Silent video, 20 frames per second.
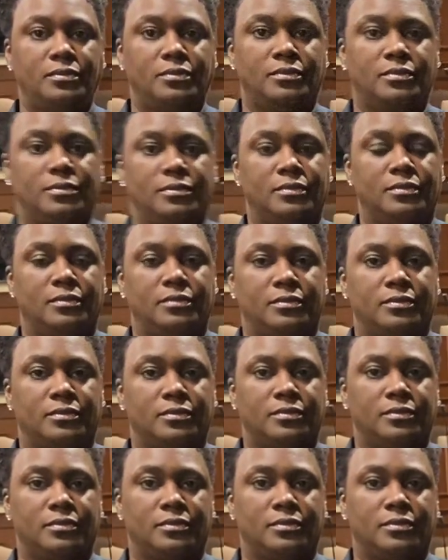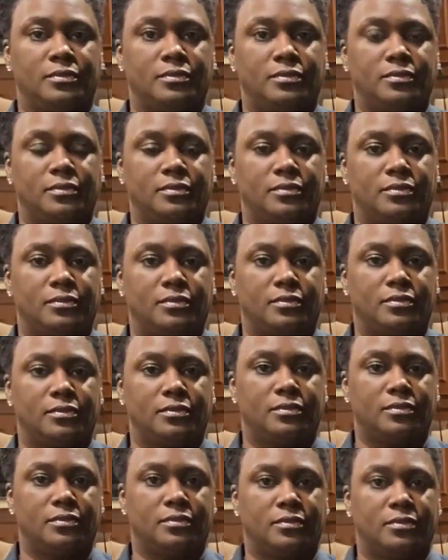Okay, very good.
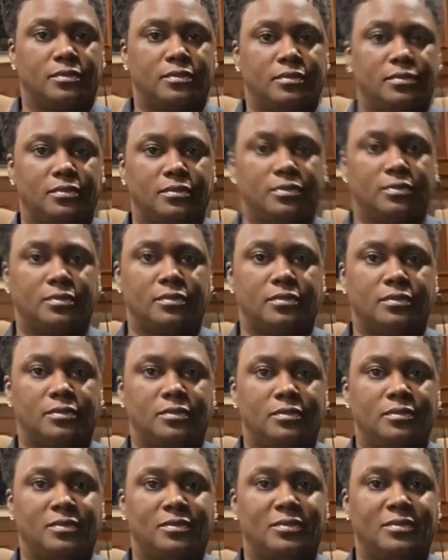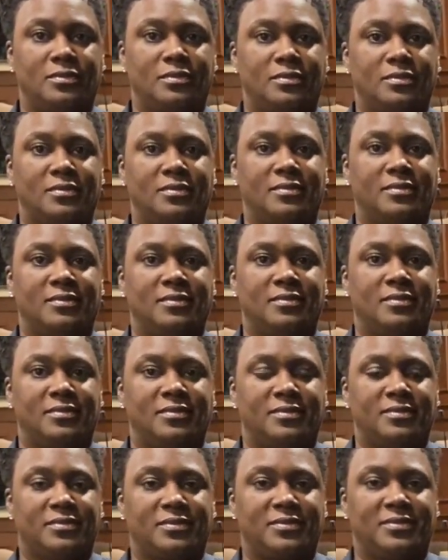Are you excited about
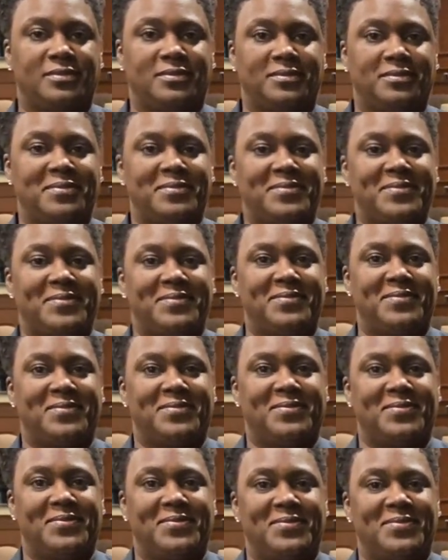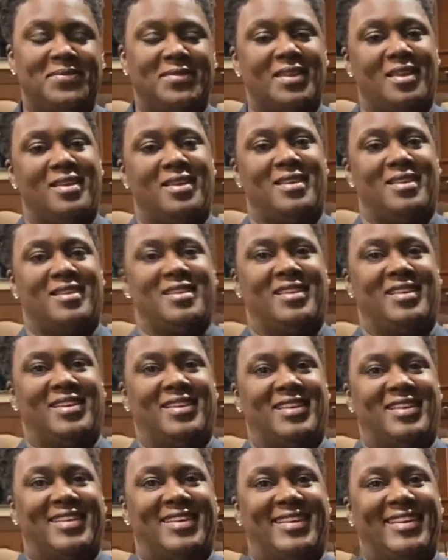starting this journey? January
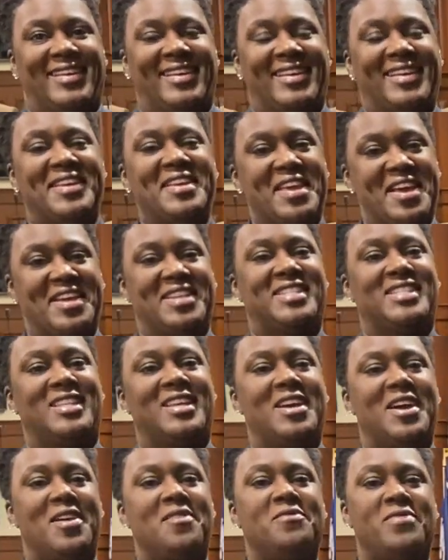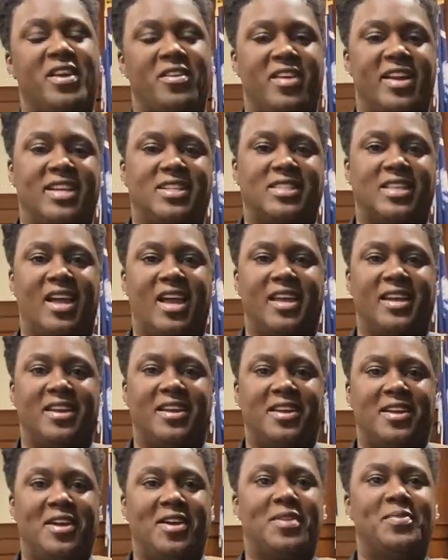3rd, right? Yes, I'm very excited.
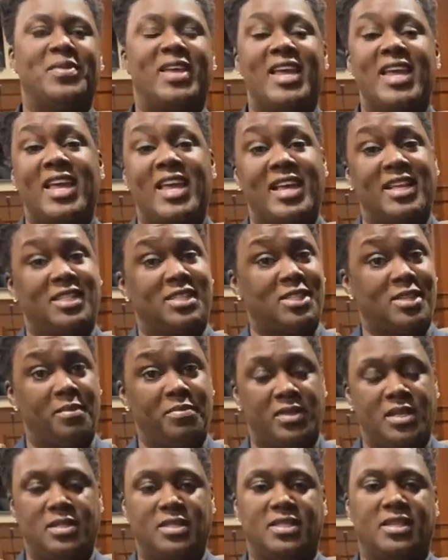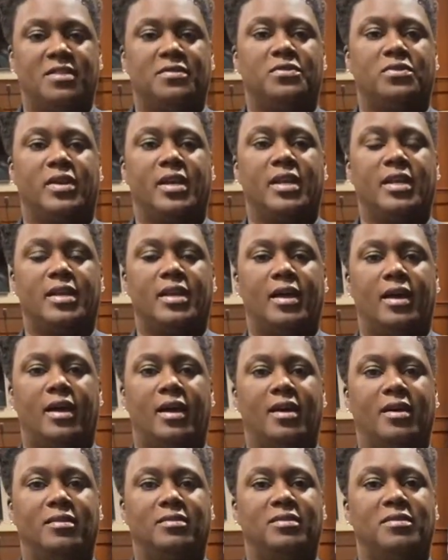It's something different,
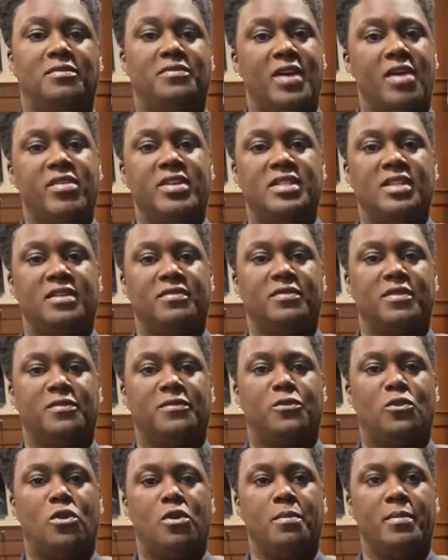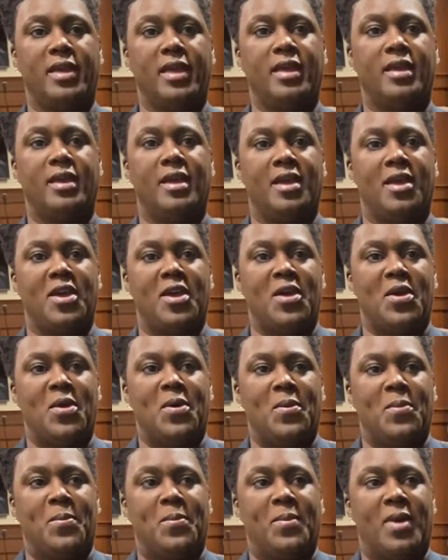very different for me.
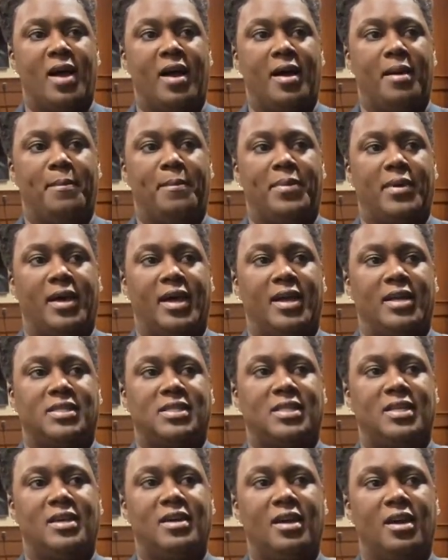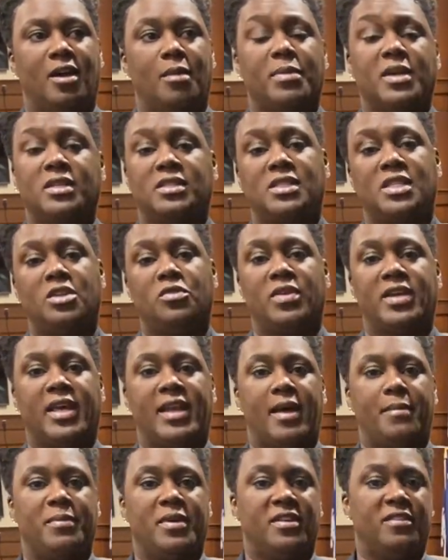But I'm considering that
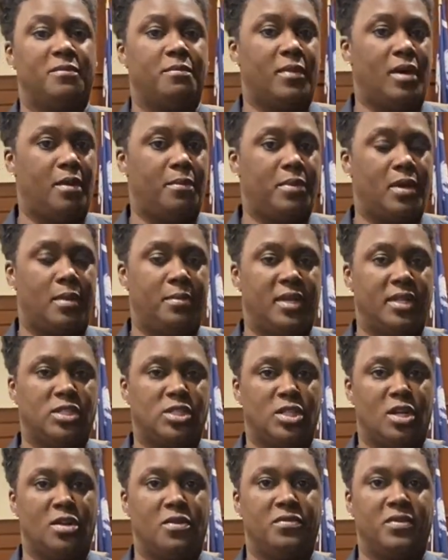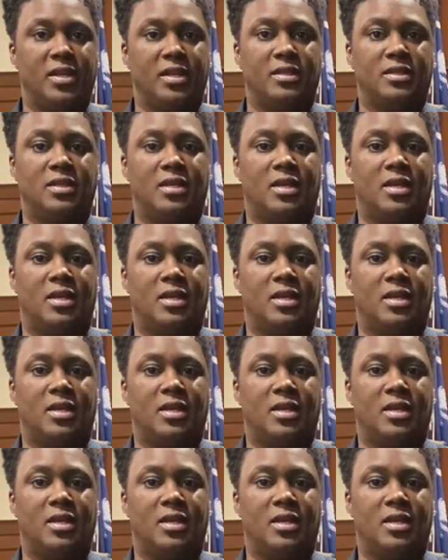I've been a public servant